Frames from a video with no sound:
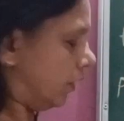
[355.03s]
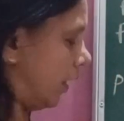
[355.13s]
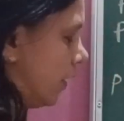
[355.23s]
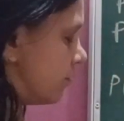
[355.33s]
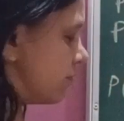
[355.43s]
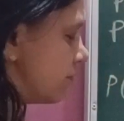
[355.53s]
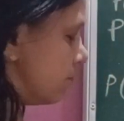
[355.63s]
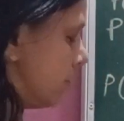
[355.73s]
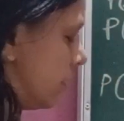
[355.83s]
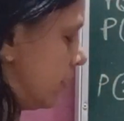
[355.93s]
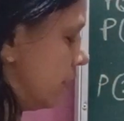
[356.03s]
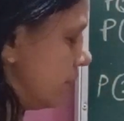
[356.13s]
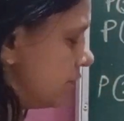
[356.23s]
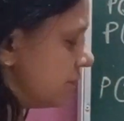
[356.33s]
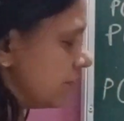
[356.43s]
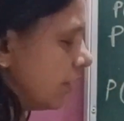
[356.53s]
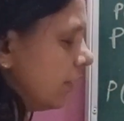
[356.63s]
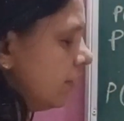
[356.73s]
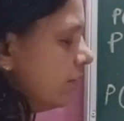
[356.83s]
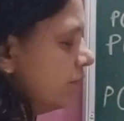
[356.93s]
X minus
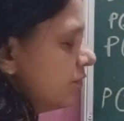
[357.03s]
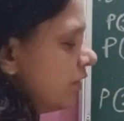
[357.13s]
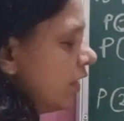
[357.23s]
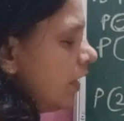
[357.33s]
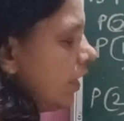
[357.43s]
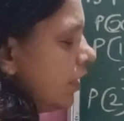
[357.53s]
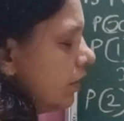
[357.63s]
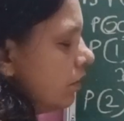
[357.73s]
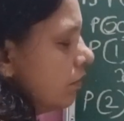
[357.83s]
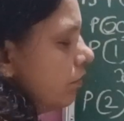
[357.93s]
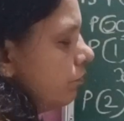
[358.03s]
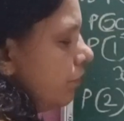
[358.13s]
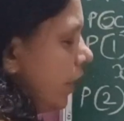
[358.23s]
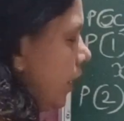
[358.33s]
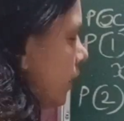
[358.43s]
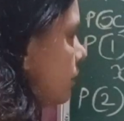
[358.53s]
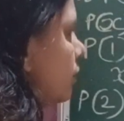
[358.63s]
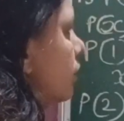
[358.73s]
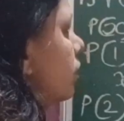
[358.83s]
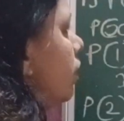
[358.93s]
3 is a
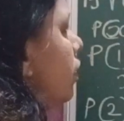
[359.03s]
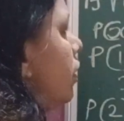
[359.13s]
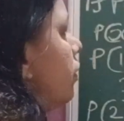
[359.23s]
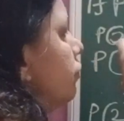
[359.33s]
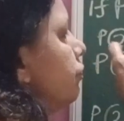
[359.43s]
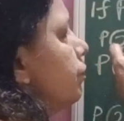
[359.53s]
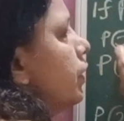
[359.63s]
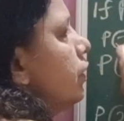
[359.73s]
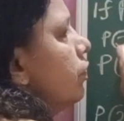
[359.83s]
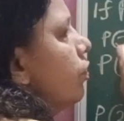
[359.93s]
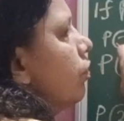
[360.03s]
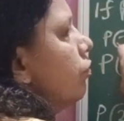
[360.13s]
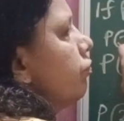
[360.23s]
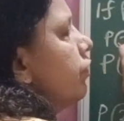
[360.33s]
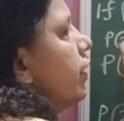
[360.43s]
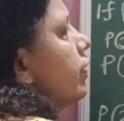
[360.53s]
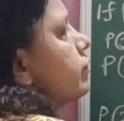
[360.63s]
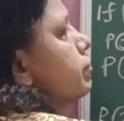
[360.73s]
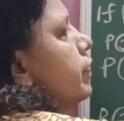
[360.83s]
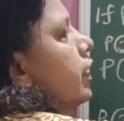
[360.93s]
factor of P of
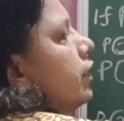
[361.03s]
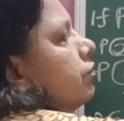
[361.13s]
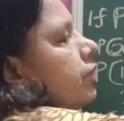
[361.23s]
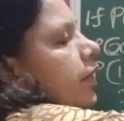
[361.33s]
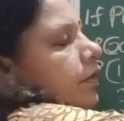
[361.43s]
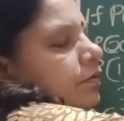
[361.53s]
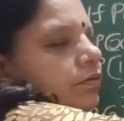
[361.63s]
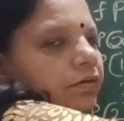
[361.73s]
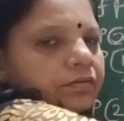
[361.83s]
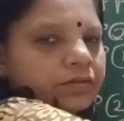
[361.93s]
x by factor